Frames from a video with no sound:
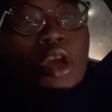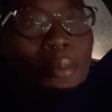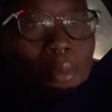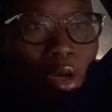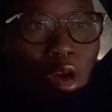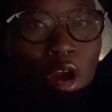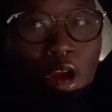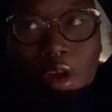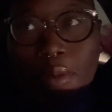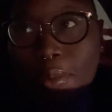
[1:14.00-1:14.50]
on
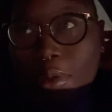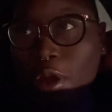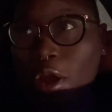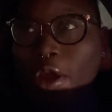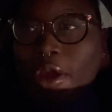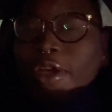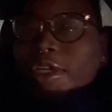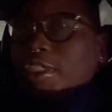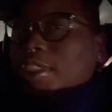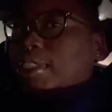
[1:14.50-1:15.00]
Mercari.
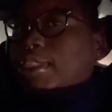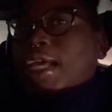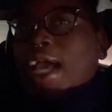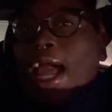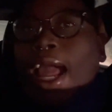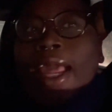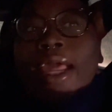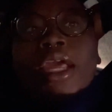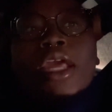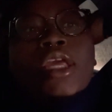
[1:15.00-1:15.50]
Mercari doesn't
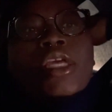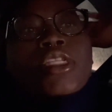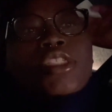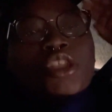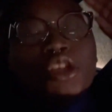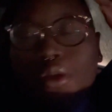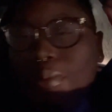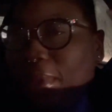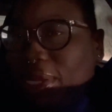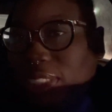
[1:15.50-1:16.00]
got
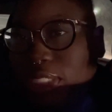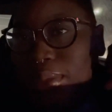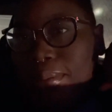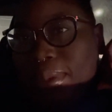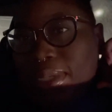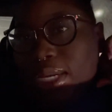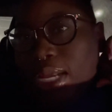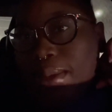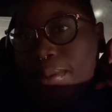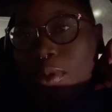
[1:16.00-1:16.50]
too much of
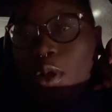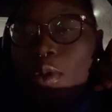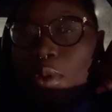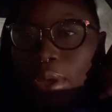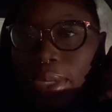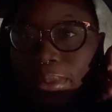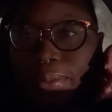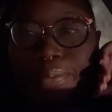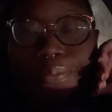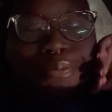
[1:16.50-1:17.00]
my damn
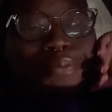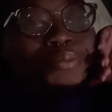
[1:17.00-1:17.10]
coin